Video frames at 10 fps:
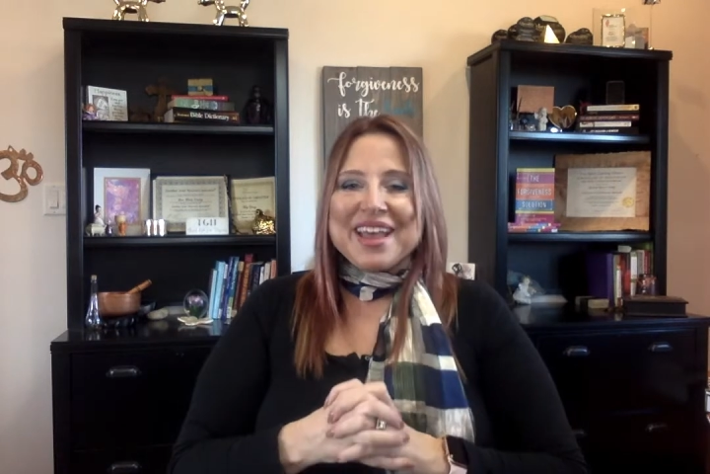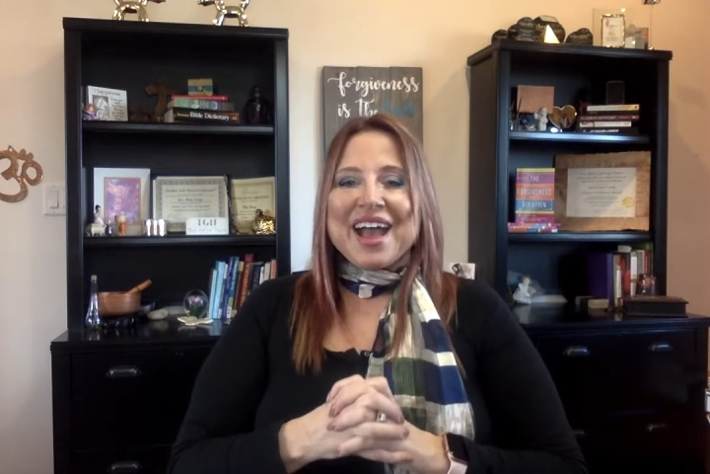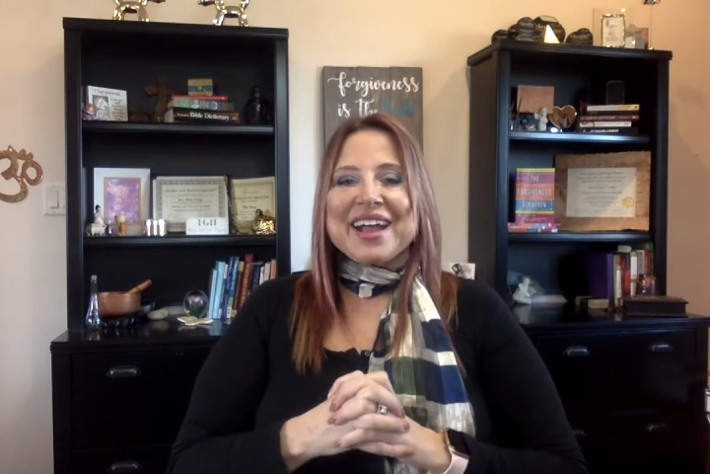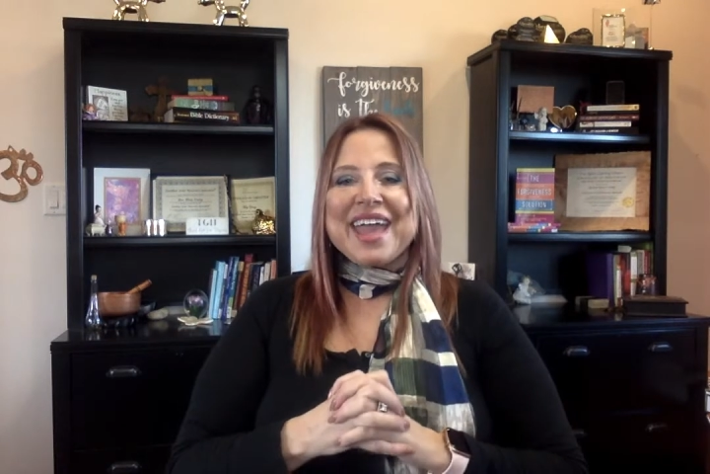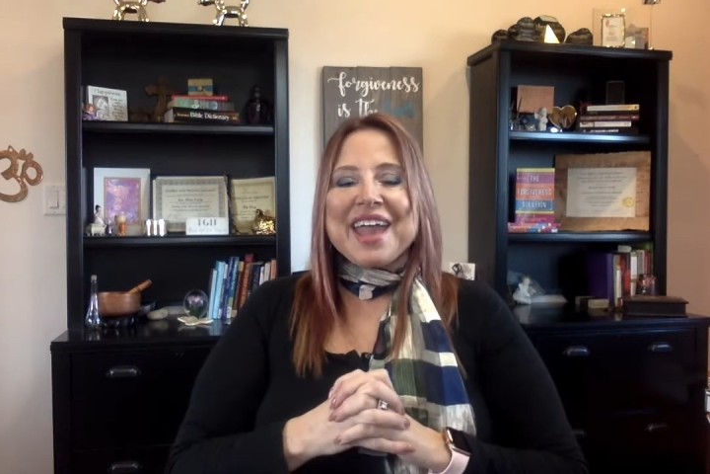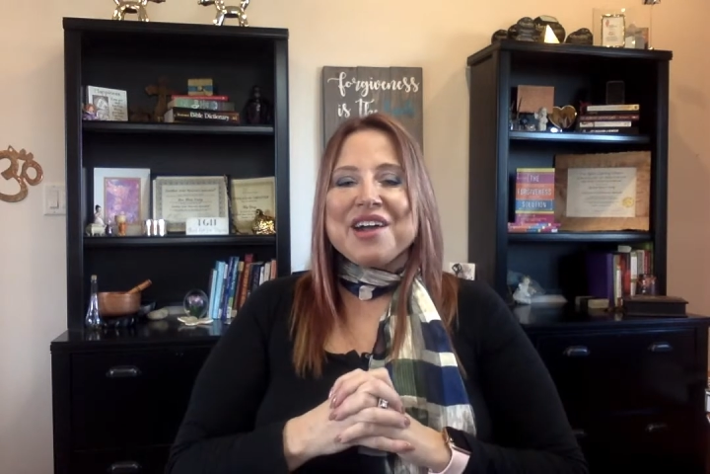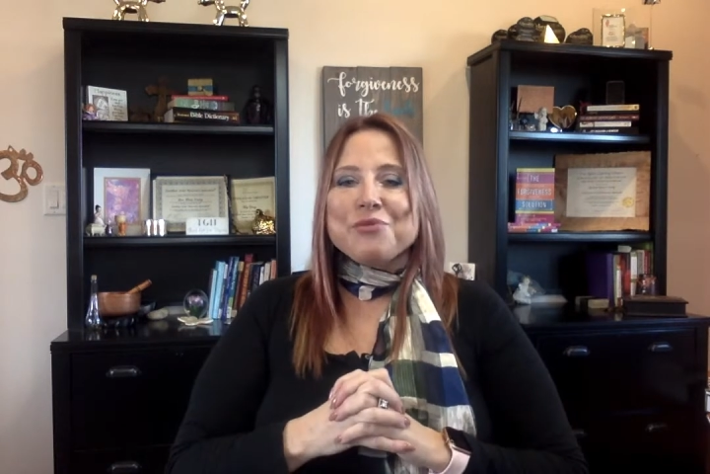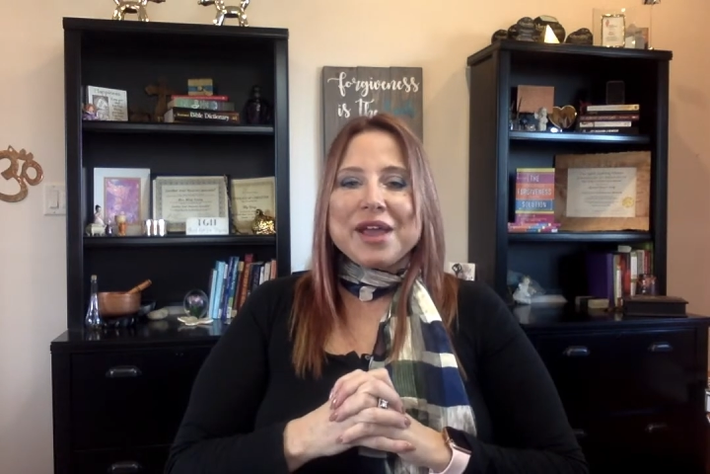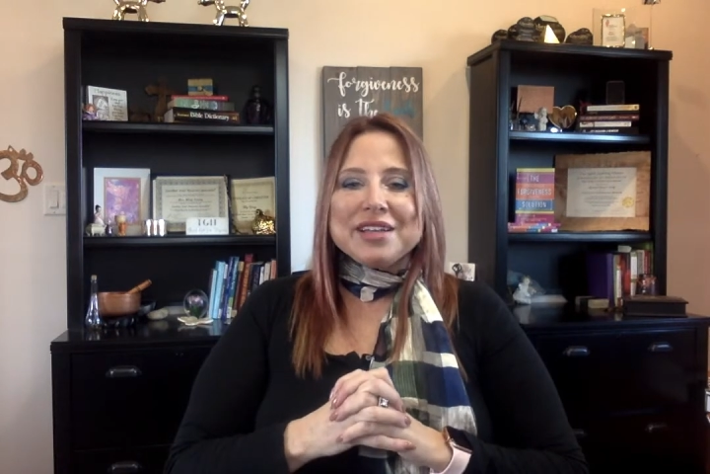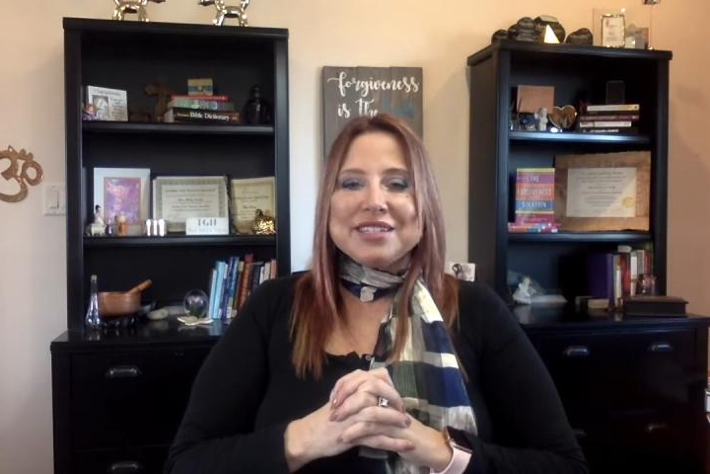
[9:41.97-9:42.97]
I can't
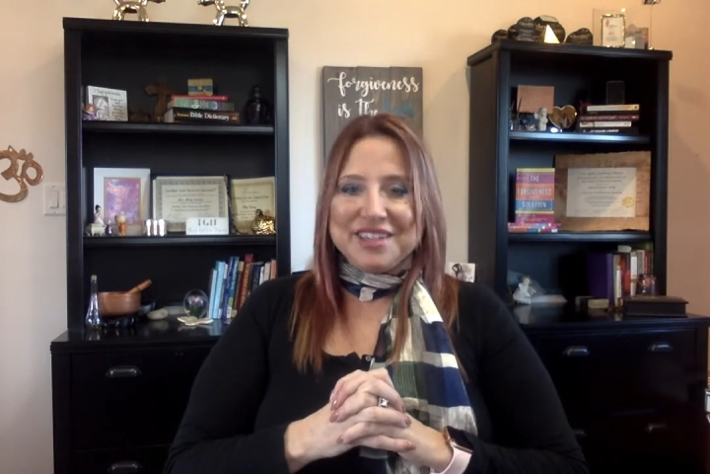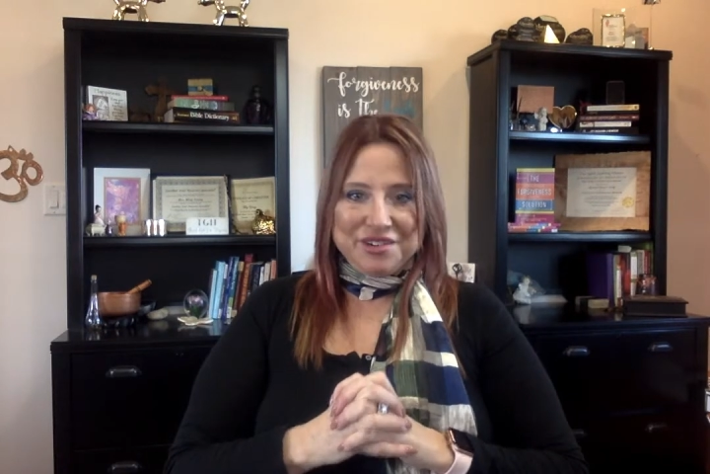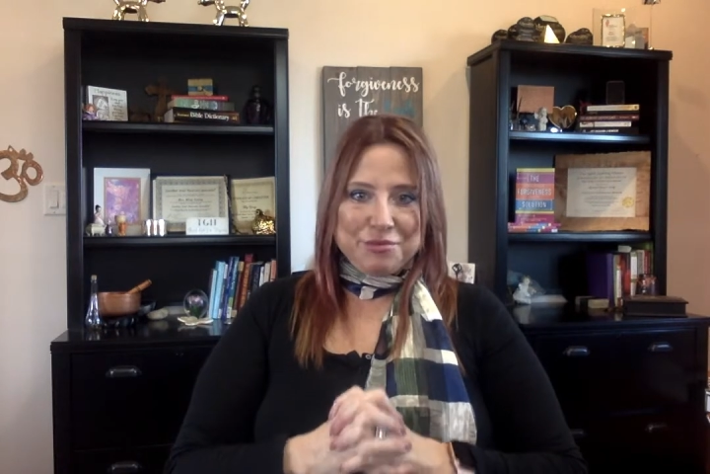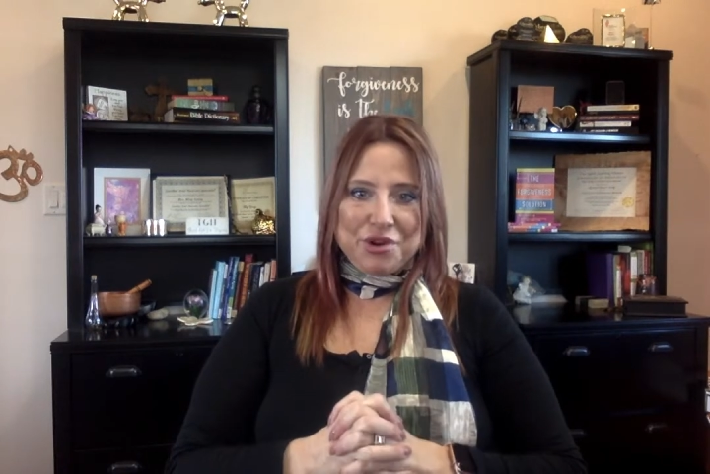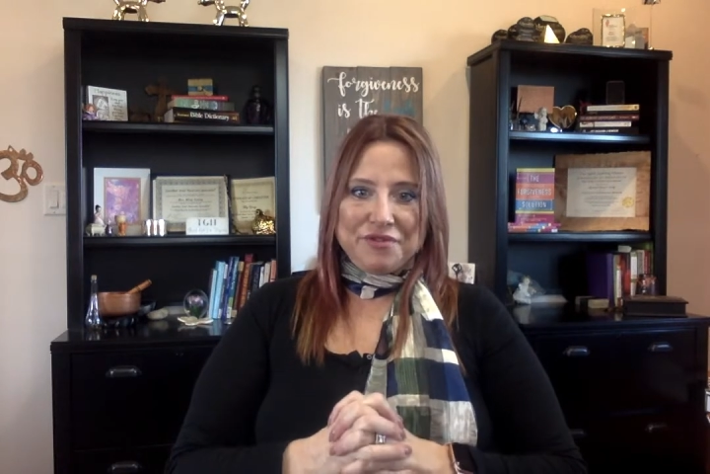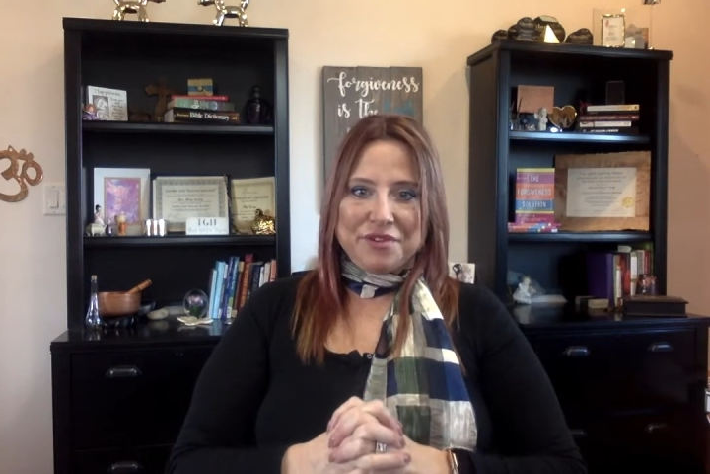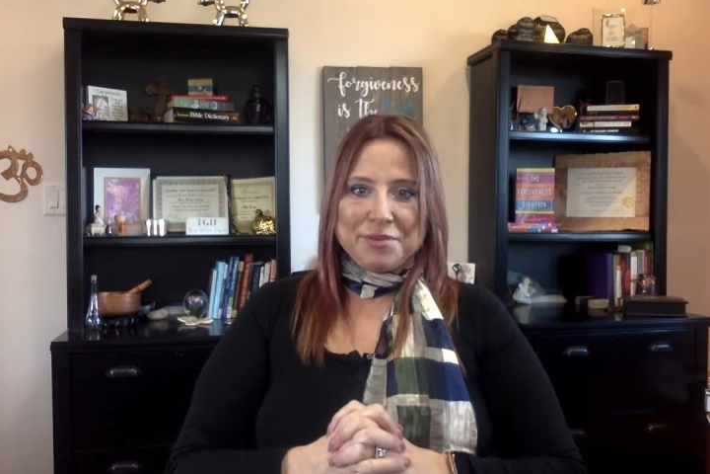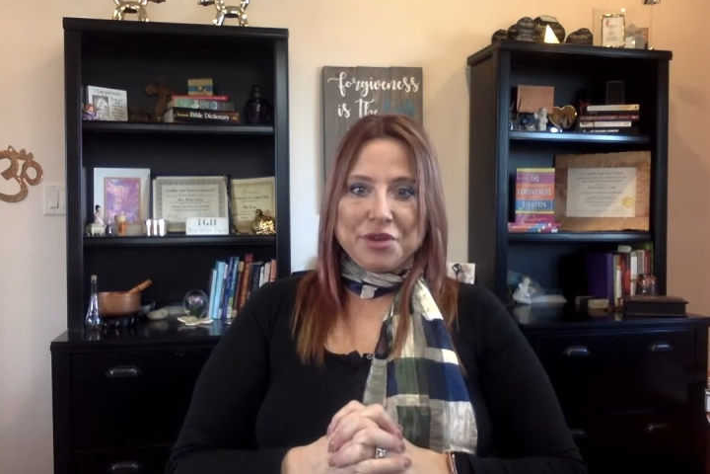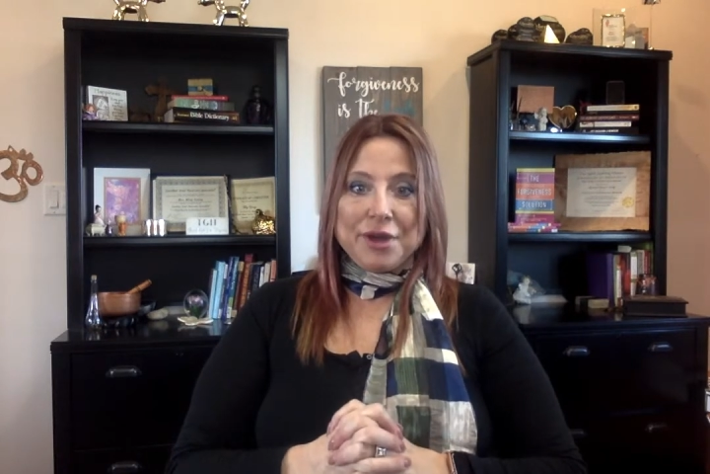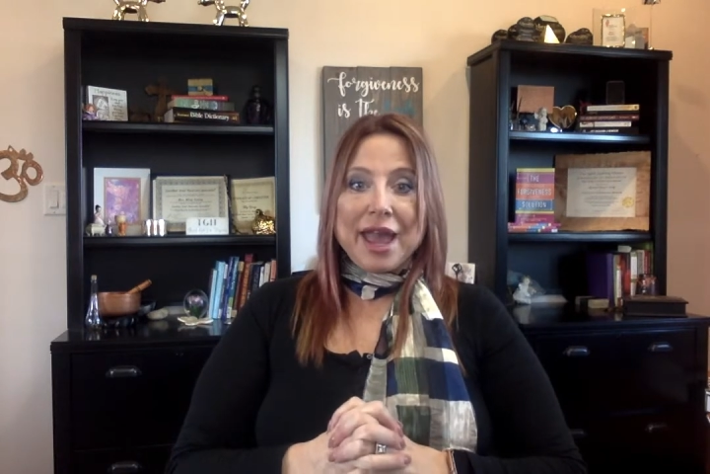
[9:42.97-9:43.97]
wait to hear more from you.